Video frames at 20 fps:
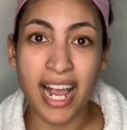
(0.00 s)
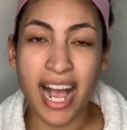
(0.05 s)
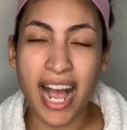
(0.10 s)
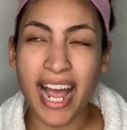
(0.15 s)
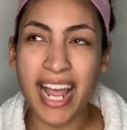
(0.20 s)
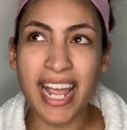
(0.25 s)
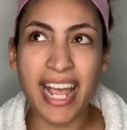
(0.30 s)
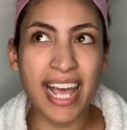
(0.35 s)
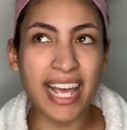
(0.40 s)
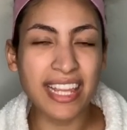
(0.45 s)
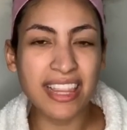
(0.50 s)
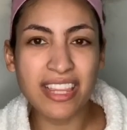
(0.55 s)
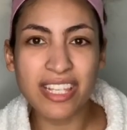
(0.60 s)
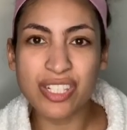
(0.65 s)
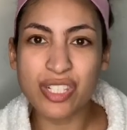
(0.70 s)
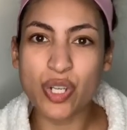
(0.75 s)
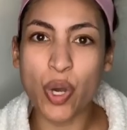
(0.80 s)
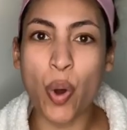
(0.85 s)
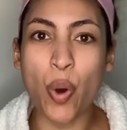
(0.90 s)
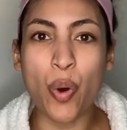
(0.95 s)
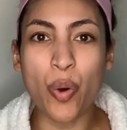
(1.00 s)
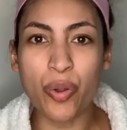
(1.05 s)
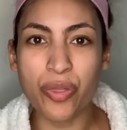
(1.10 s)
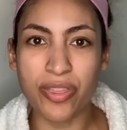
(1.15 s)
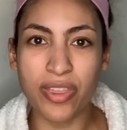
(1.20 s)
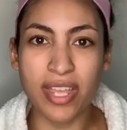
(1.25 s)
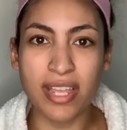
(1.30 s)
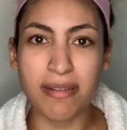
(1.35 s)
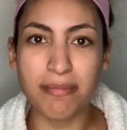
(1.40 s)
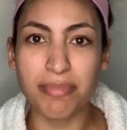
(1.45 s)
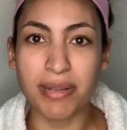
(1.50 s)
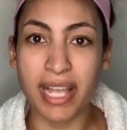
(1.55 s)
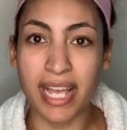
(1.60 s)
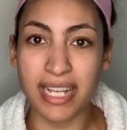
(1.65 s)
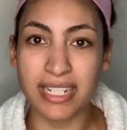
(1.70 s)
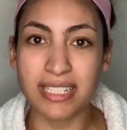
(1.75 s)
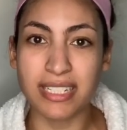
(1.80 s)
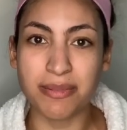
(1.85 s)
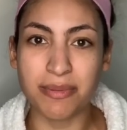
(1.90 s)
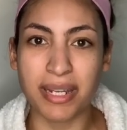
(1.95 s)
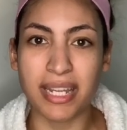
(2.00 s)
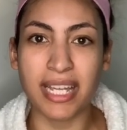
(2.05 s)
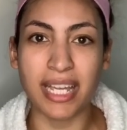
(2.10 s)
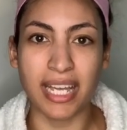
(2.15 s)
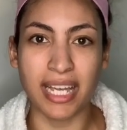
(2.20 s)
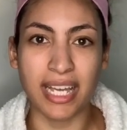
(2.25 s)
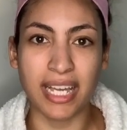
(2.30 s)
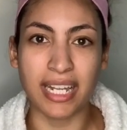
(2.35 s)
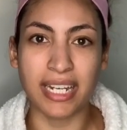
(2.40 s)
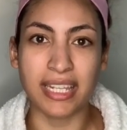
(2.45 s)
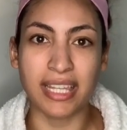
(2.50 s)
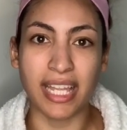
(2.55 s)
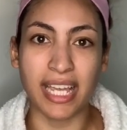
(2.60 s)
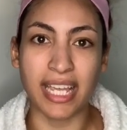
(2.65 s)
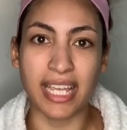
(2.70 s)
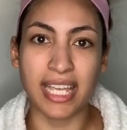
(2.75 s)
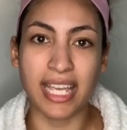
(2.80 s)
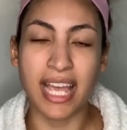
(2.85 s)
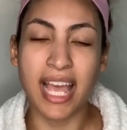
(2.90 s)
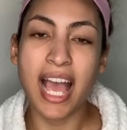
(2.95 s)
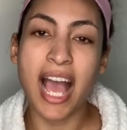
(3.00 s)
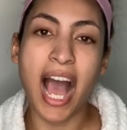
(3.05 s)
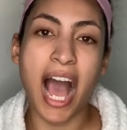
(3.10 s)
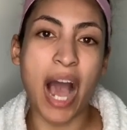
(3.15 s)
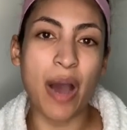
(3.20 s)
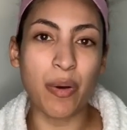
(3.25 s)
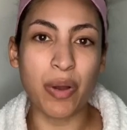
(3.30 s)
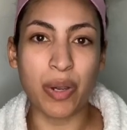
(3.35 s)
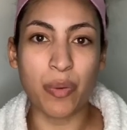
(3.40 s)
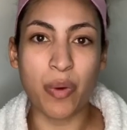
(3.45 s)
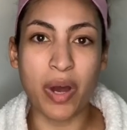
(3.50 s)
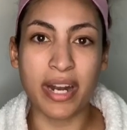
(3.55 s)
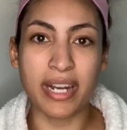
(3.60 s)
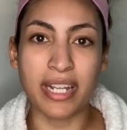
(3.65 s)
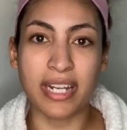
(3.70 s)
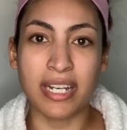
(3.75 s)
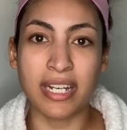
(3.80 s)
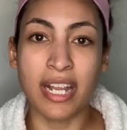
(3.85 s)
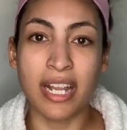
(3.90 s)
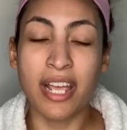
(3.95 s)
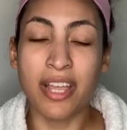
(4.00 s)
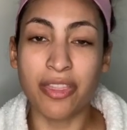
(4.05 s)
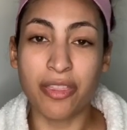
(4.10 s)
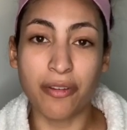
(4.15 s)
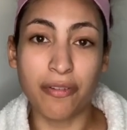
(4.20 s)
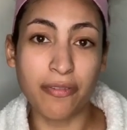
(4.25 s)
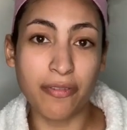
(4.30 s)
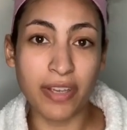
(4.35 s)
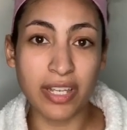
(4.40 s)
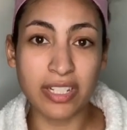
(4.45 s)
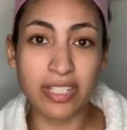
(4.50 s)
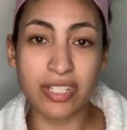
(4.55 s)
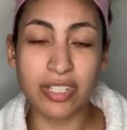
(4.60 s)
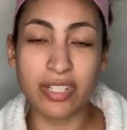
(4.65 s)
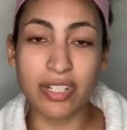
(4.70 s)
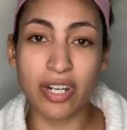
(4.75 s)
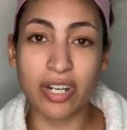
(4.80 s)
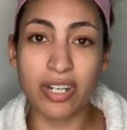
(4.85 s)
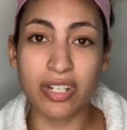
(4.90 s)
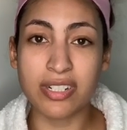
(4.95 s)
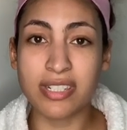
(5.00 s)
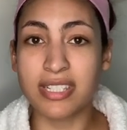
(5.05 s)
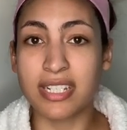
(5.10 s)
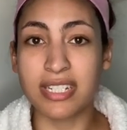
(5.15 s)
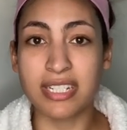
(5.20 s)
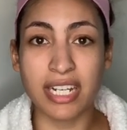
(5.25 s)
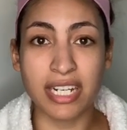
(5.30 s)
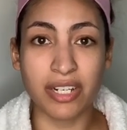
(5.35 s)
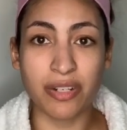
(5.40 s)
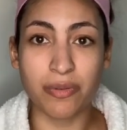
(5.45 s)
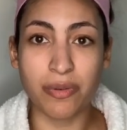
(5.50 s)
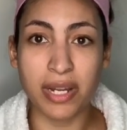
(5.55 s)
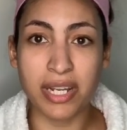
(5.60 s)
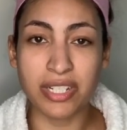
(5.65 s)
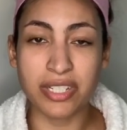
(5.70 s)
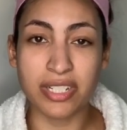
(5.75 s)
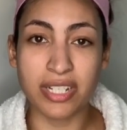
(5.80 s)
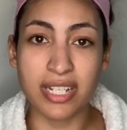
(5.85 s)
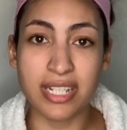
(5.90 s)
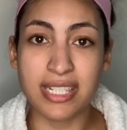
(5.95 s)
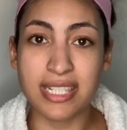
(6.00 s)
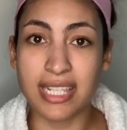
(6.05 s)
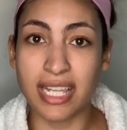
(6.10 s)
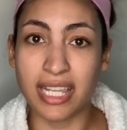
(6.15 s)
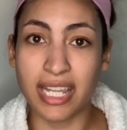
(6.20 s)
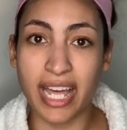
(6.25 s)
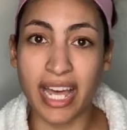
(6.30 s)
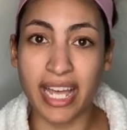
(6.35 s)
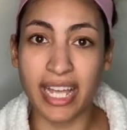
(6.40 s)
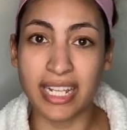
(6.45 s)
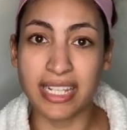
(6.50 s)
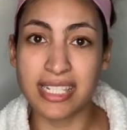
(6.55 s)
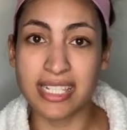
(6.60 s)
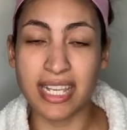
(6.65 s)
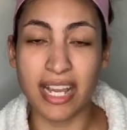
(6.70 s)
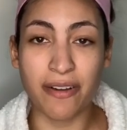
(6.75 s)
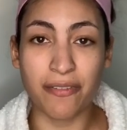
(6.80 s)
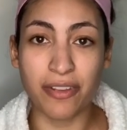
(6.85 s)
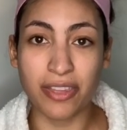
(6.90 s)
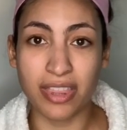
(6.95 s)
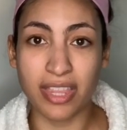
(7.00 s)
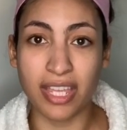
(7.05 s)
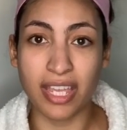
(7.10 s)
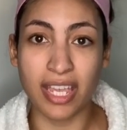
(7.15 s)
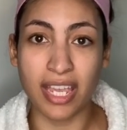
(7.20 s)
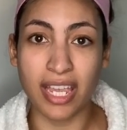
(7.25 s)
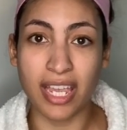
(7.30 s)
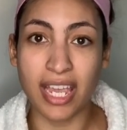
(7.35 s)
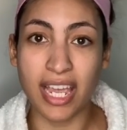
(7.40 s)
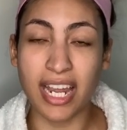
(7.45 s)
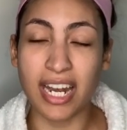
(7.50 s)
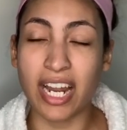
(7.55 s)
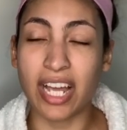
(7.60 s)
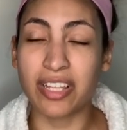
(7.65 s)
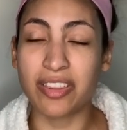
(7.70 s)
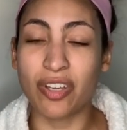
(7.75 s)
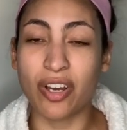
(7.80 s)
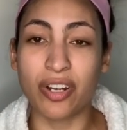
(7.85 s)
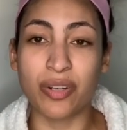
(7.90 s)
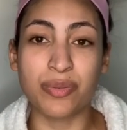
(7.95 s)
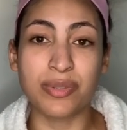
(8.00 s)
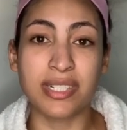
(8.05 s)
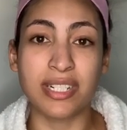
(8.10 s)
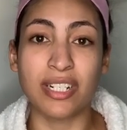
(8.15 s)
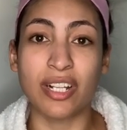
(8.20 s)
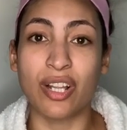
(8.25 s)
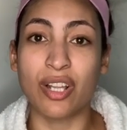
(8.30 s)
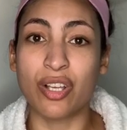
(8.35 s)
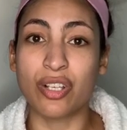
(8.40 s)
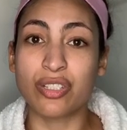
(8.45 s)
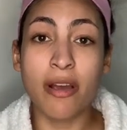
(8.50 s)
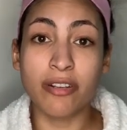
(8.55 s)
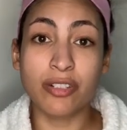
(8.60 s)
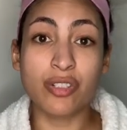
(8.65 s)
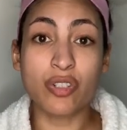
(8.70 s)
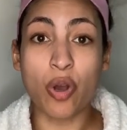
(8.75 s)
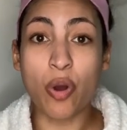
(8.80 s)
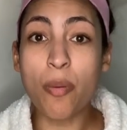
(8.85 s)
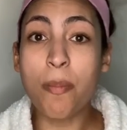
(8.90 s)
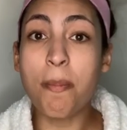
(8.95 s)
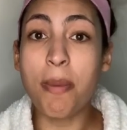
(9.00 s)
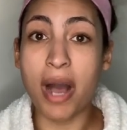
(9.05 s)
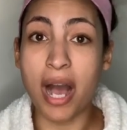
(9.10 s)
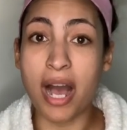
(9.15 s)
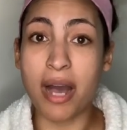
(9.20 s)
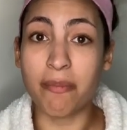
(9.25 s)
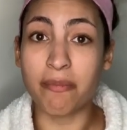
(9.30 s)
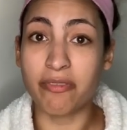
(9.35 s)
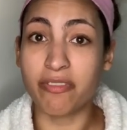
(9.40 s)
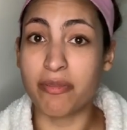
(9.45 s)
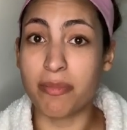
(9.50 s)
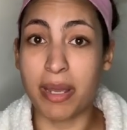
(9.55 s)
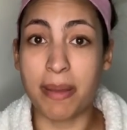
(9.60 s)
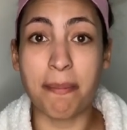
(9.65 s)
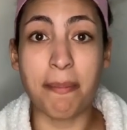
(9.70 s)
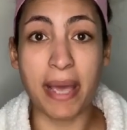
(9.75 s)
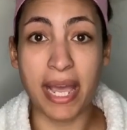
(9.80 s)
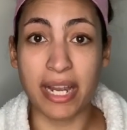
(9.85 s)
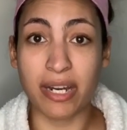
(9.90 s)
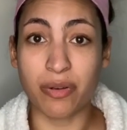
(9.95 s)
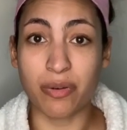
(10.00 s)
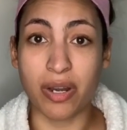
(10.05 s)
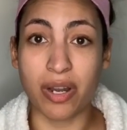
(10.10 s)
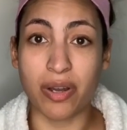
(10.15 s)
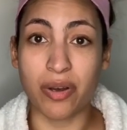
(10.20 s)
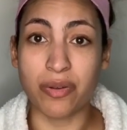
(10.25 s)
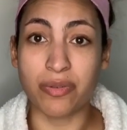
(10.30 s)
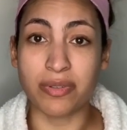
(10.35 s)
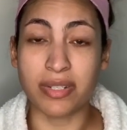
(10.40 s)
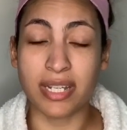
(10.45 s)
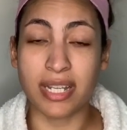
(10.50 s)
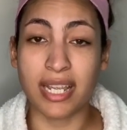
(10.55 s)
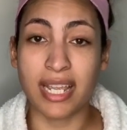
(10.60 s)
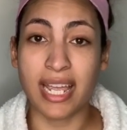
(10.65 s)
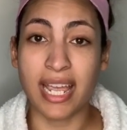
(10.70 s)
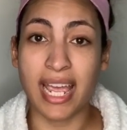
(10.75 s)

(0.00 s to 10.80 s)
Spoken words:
I had this whole thing planned in my head, like how I wanted the fixtures, the decorations, the lights, everything, and I thought it was gonna look so bomb for my background.